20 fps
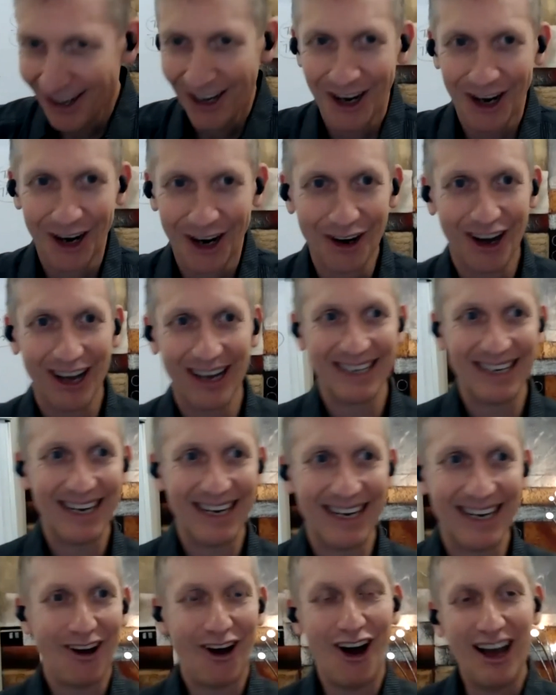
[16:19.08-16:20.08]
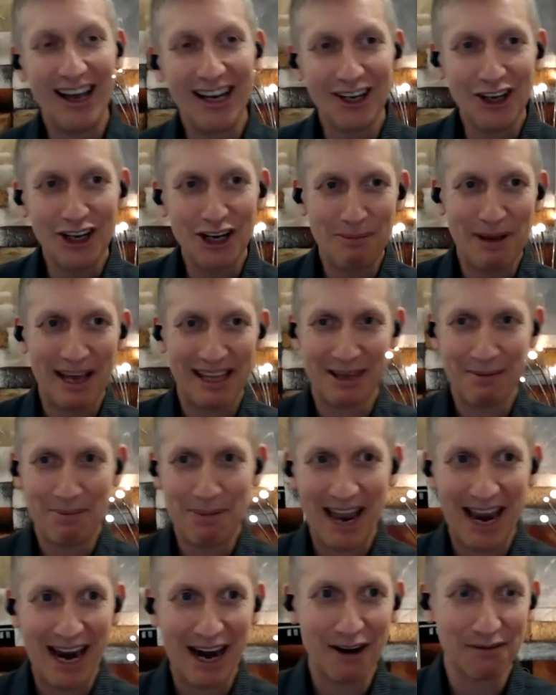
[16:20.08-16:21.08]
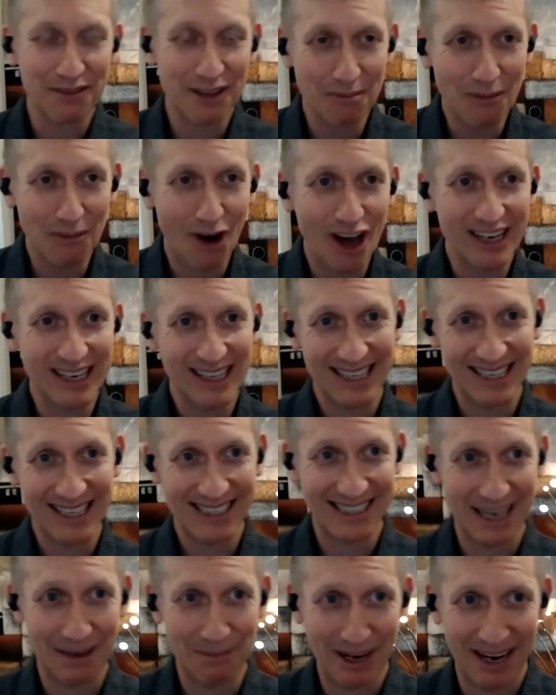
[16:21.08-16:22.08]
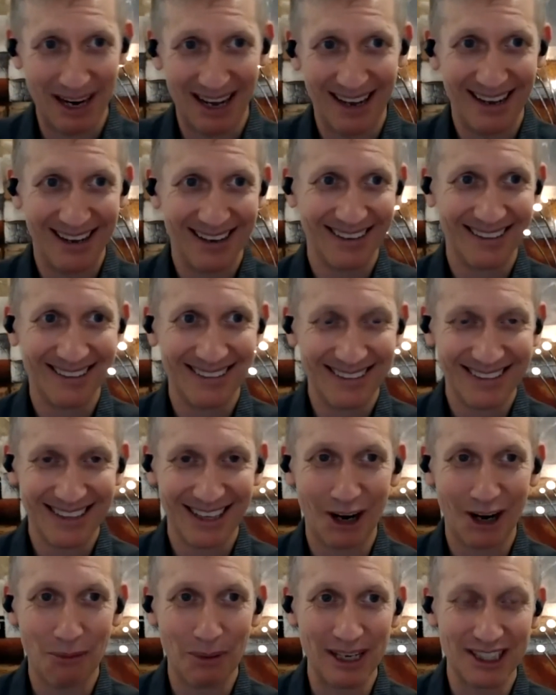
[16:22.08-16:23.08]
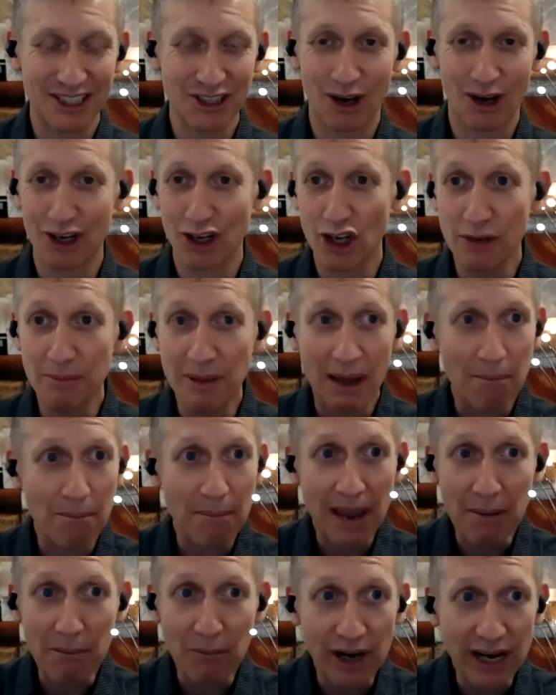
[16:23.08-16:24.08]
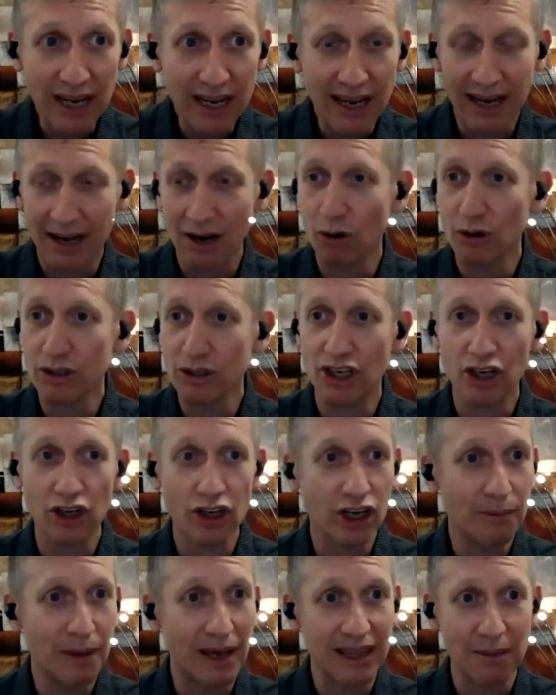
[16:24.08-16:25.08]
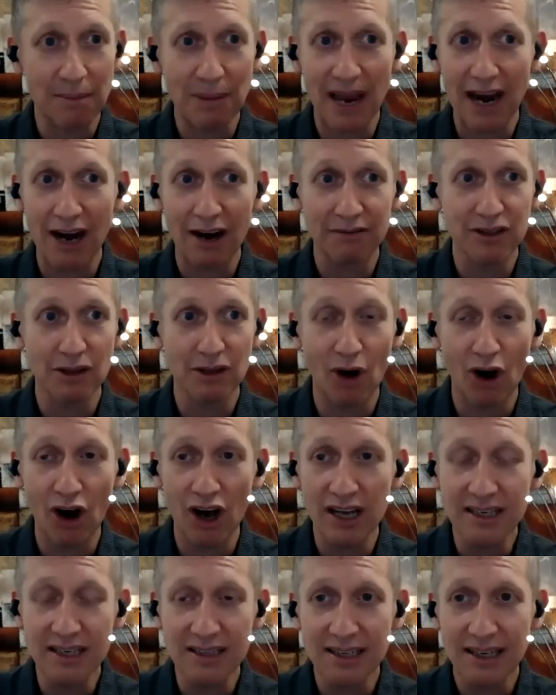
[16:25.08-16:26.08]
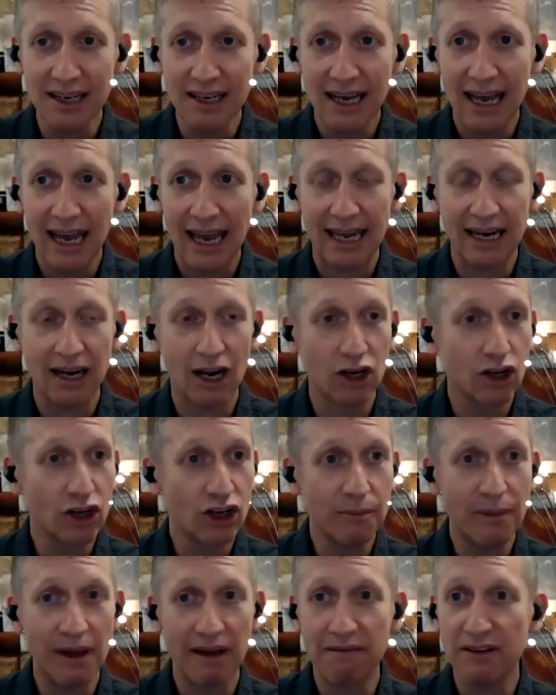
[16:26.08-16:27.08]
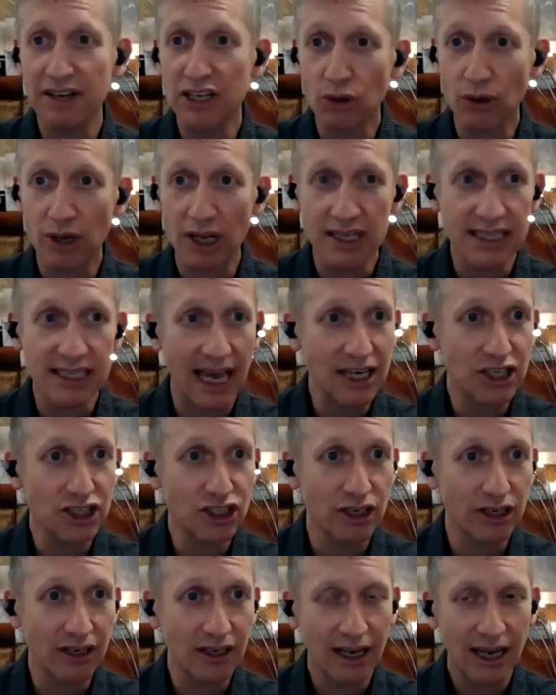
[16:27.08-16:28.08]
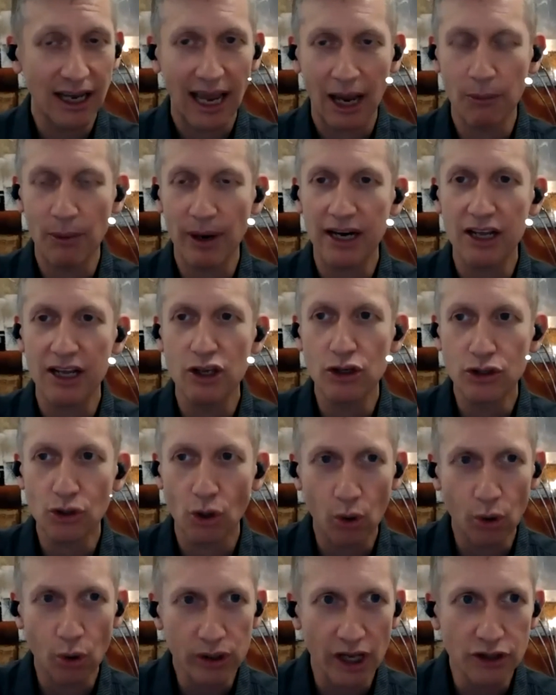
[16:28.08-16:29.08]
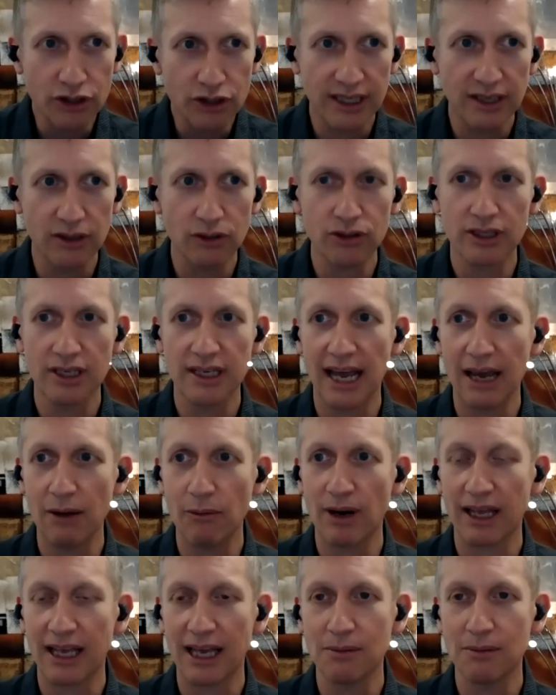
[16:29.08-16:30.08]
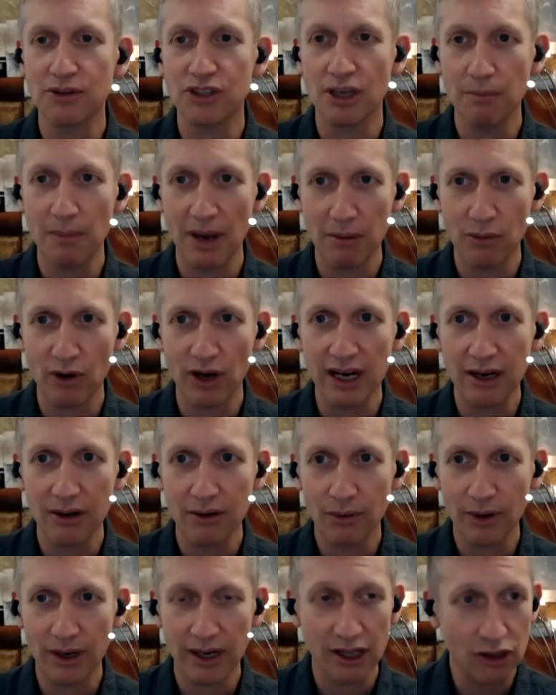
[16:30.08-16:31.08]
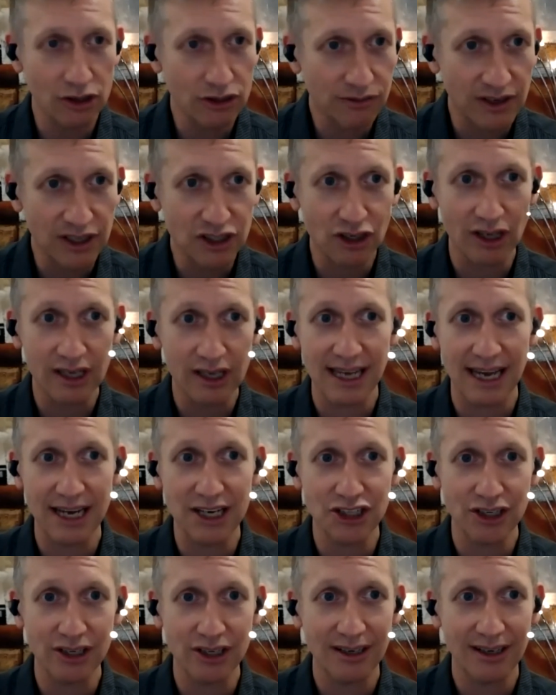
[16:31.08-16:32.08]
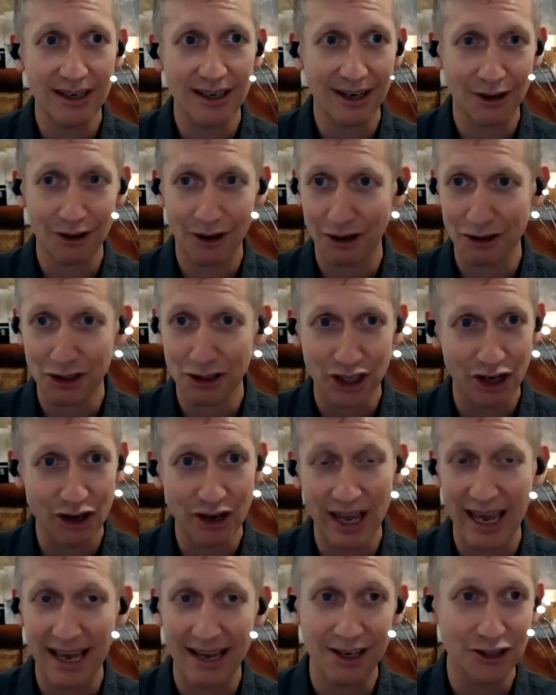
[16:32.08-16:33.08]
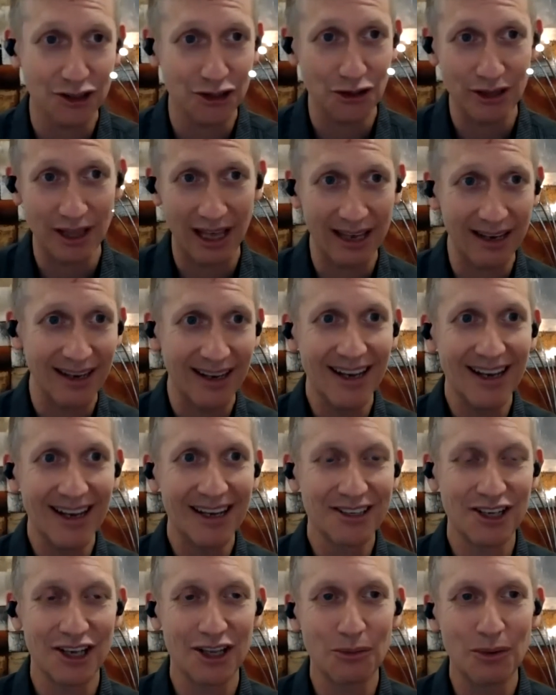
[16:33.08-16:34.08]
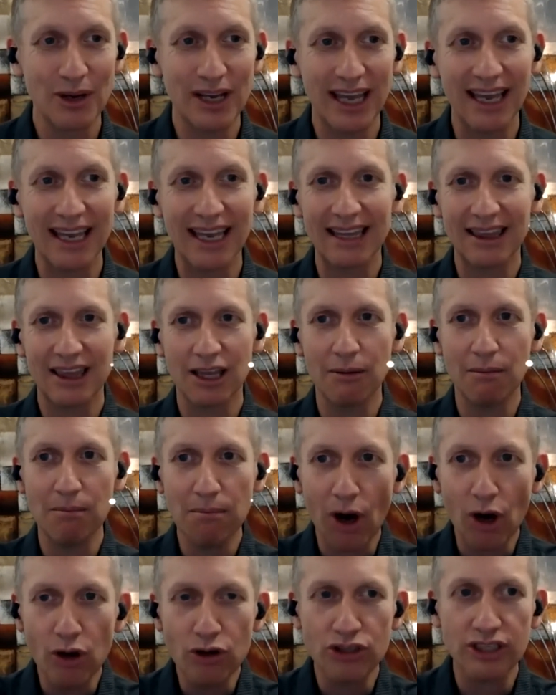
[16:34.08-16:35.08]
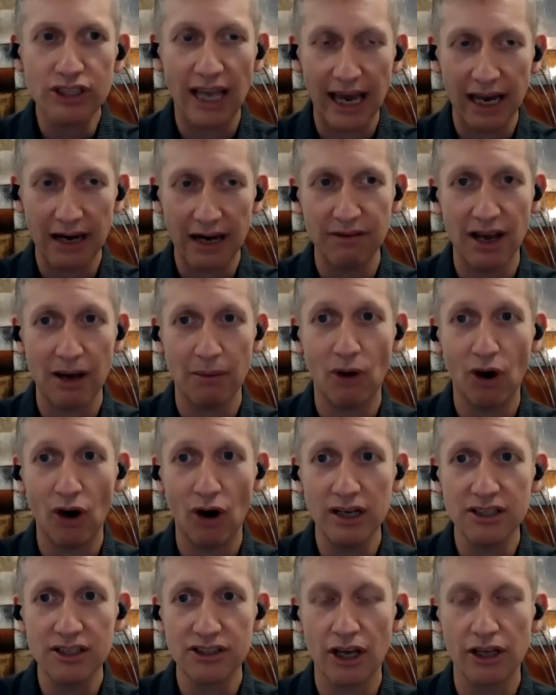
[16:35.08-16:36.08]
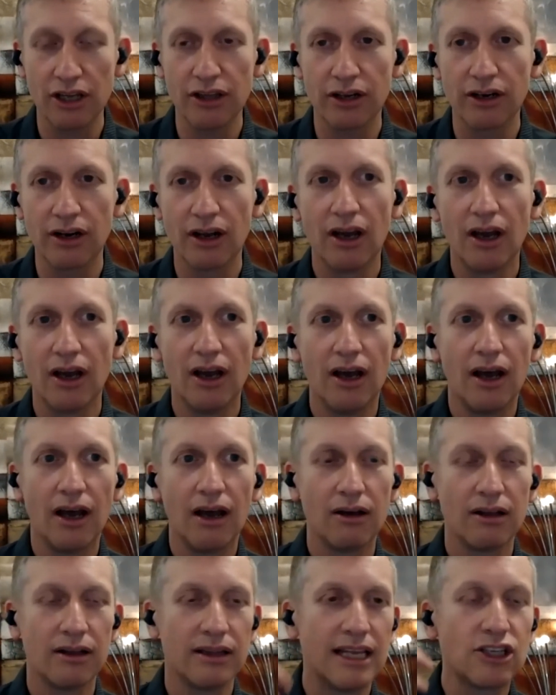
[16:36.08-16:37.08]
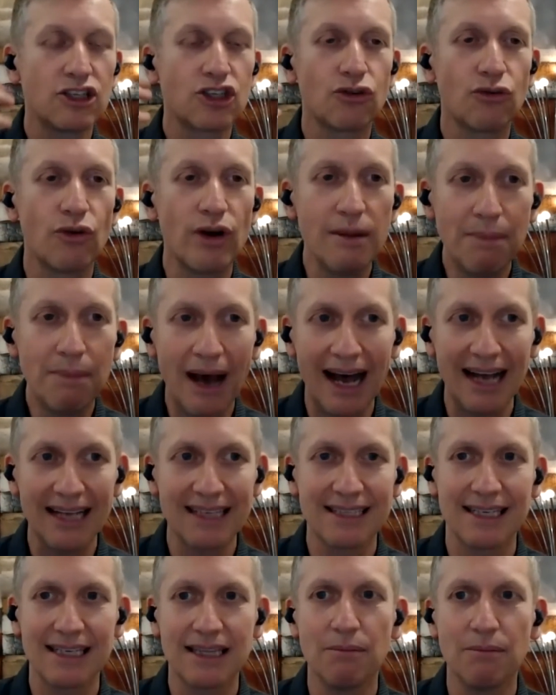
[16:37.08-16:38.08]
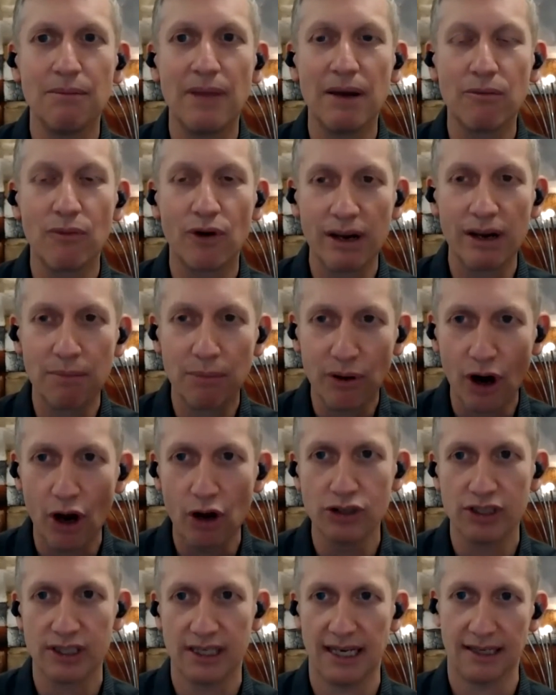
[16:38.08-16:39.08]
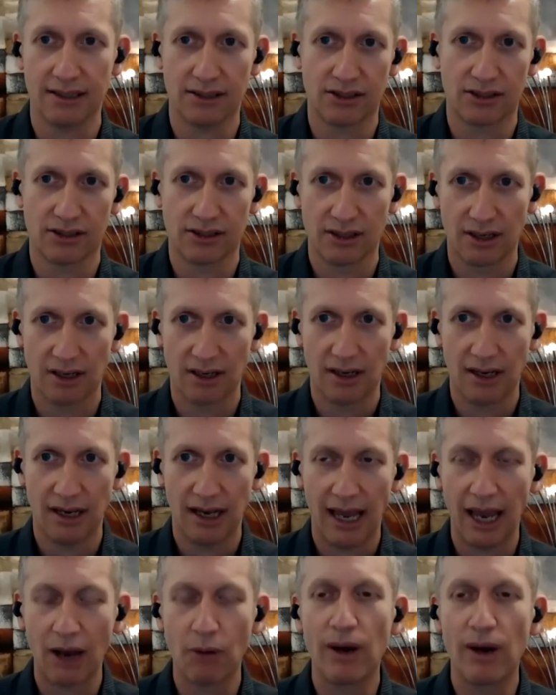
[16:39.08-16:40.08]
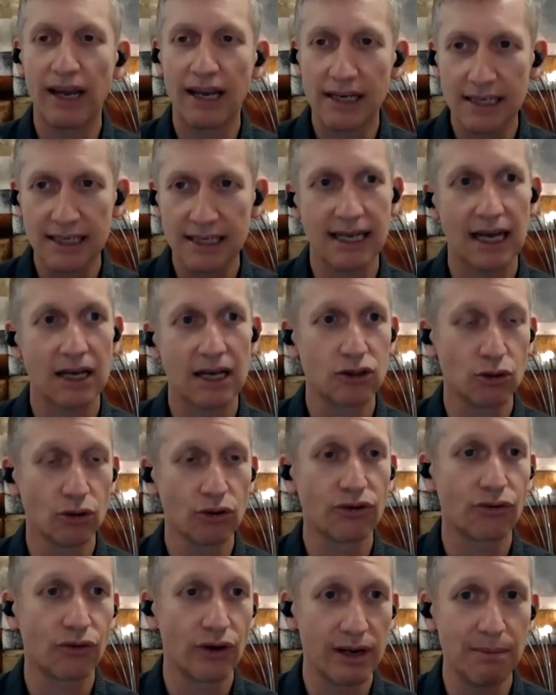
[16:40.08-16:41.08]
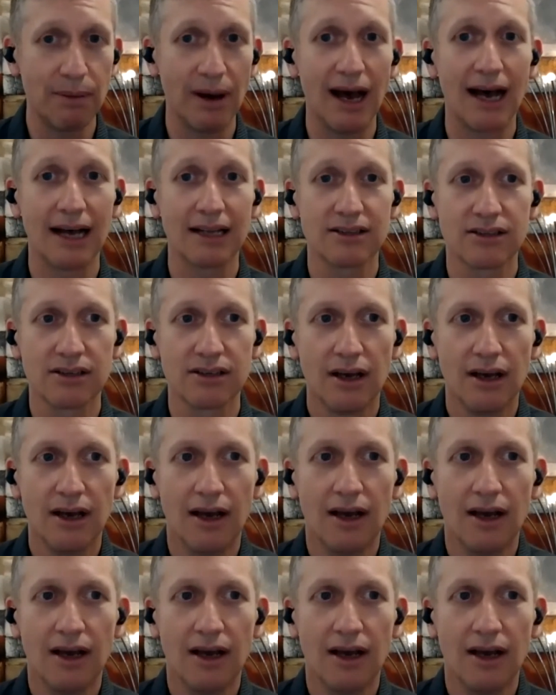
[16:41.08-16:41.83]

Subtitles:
All right, now I learned about the power of the mind at this seminar that I went to. I learned about memory, and I also learned about the power of the mind, and I learned about visualization. And we're going to use all those skills today when it comes to memory. We're going to use visualization, and I'll show you how to do that so that we can get the most out of our mind. So that there's 3 parts in the memory process, and we're going to discuss all 3 parts.